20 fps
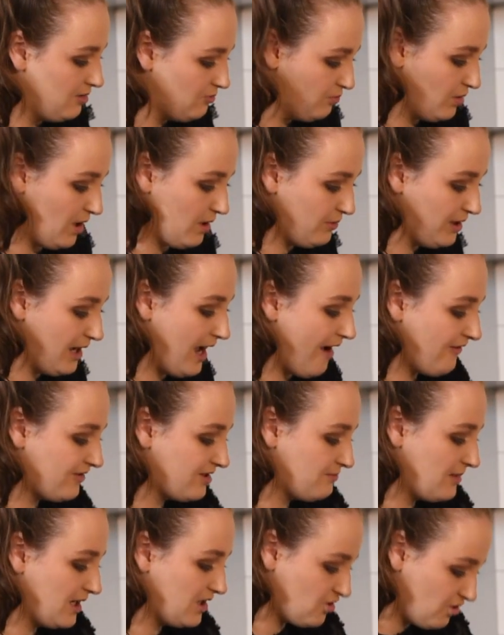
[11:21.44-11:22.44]
but we have
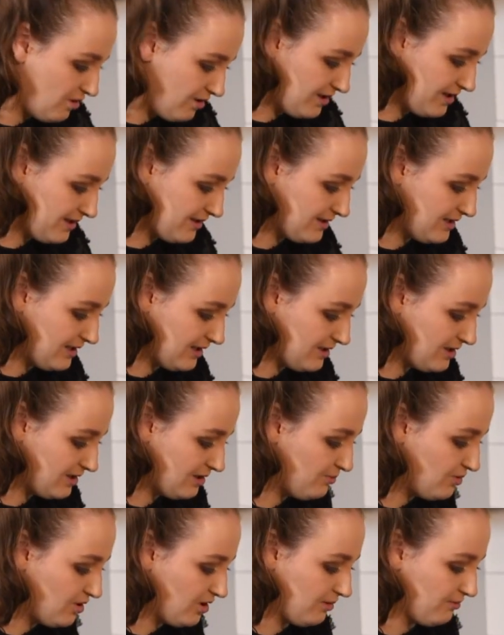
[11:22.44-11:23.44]
to make sure it doesn't stick to
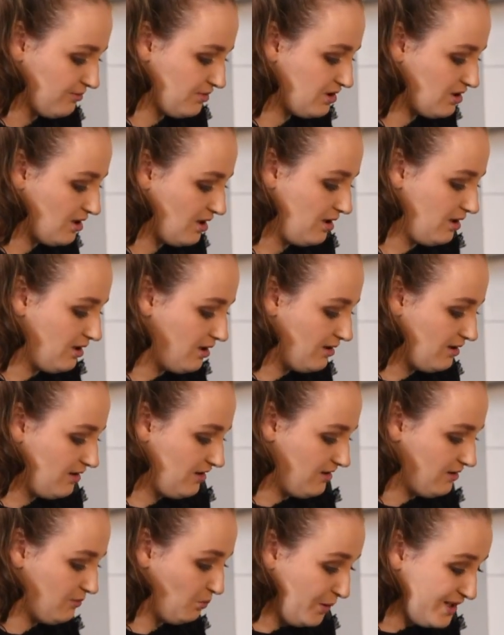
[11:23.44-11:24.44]
the bottom. So
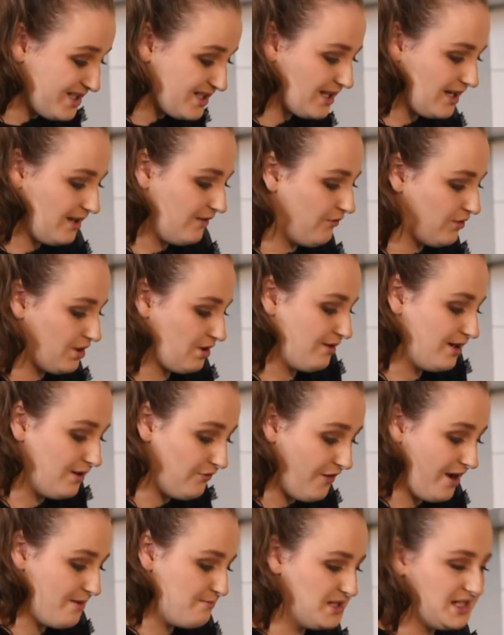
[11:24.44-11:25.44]
whisking for 3
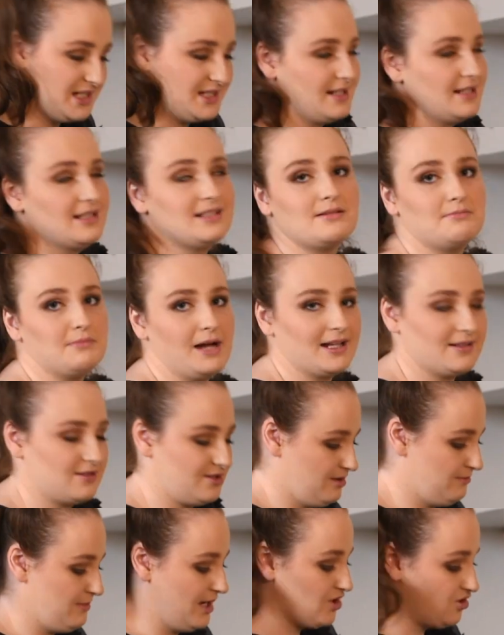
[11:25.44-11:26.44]
to 5 minutes is a
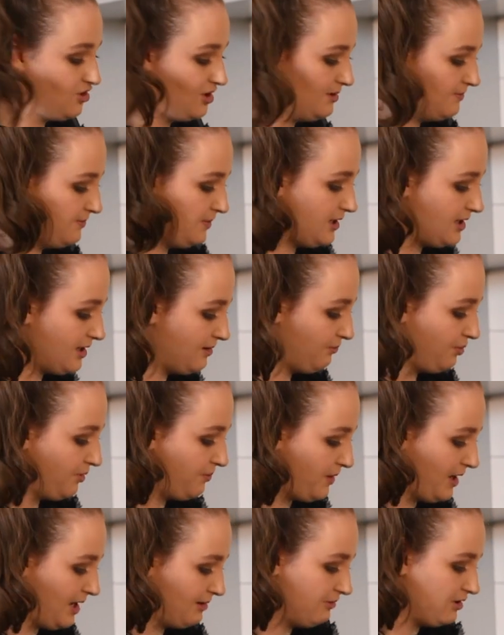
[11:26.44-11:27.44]
must. So make sure you become
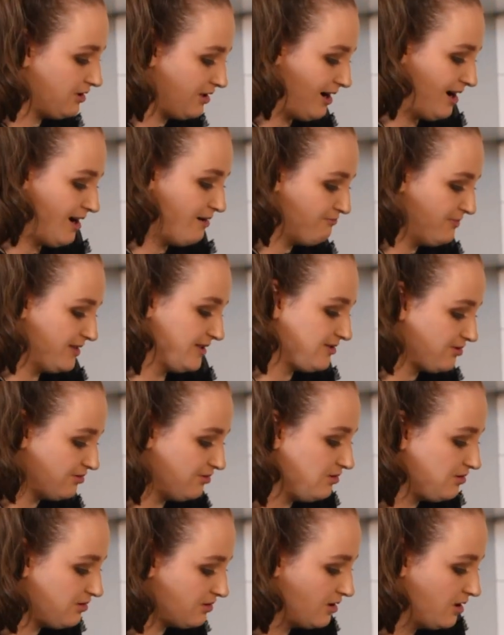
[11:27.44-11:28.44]
prepared with your arm
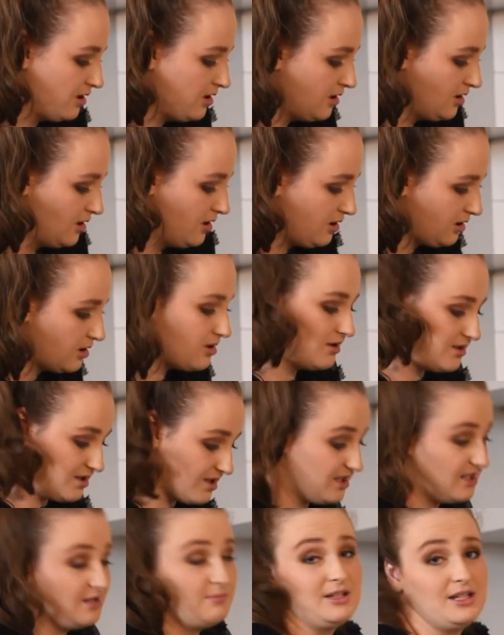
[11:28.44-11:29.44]
muscles, because it's
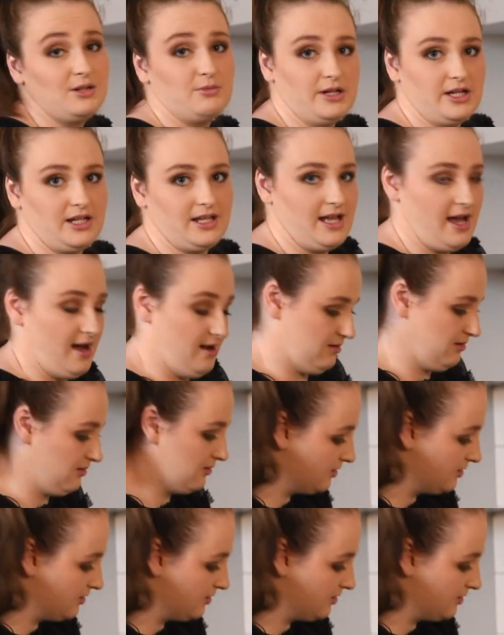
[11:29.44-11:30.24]
going to be a workout.